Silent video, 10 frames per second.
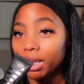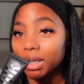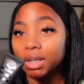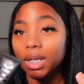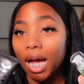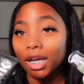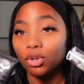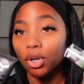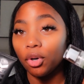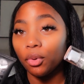This is the
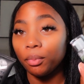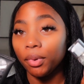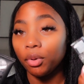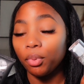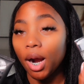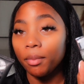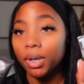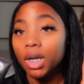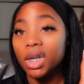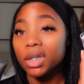hydro milk
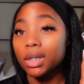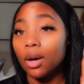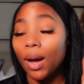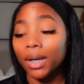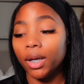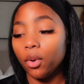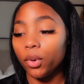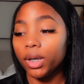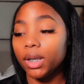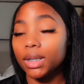primer, so I did
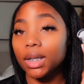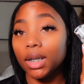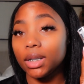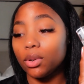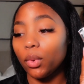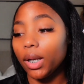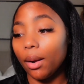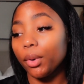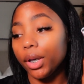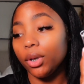order this, and this is the one that
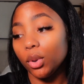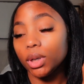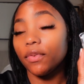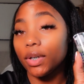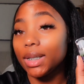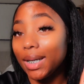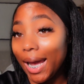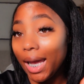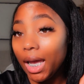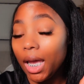I'm going to use for
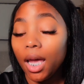today,